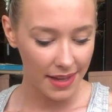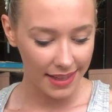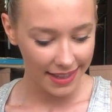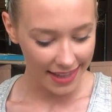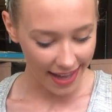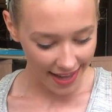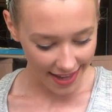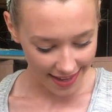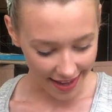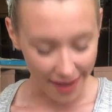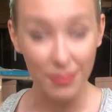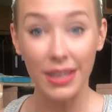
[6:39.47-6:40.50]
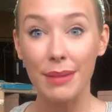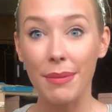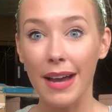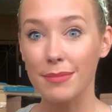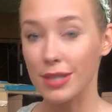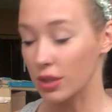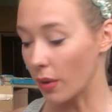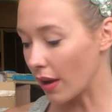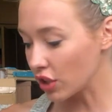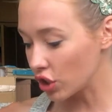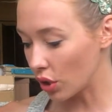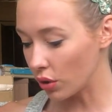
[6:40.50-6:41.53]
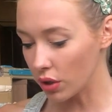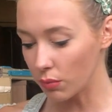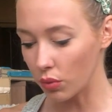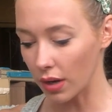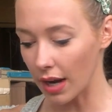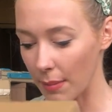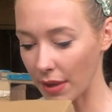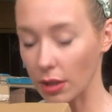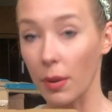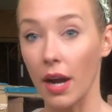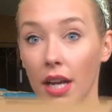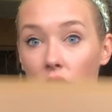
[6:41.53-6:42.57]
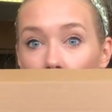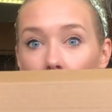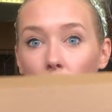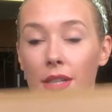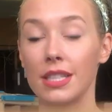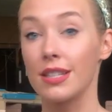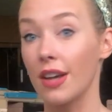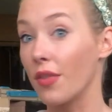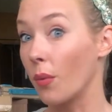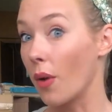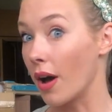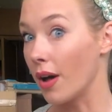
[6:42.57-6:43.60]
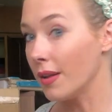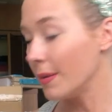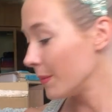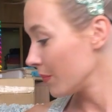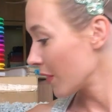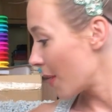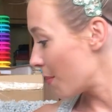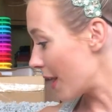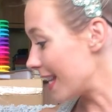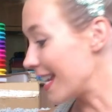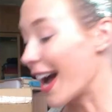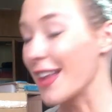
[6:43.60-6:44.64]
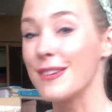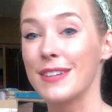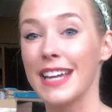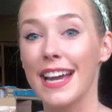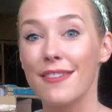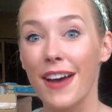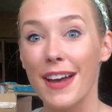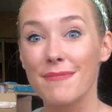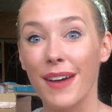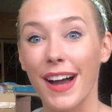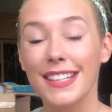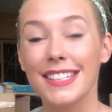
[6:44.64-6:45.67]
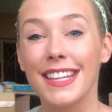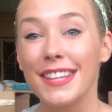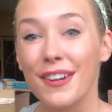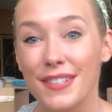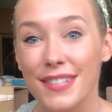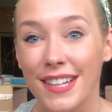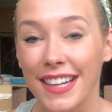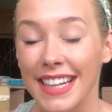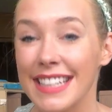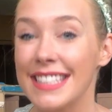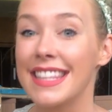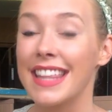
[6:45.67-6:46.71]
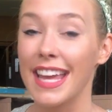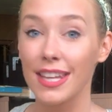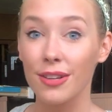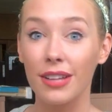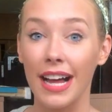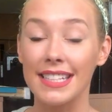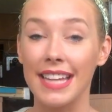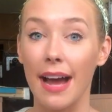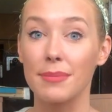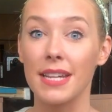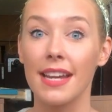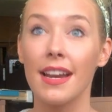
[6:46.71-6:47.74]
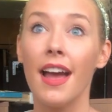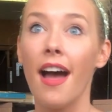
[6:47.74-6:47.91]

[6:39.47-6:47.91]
Yay, I'm really pumped. So I'll show you more about the pocket chart once it's on the wall. But now that we have unboxed those goodies, thank you, Class Captain.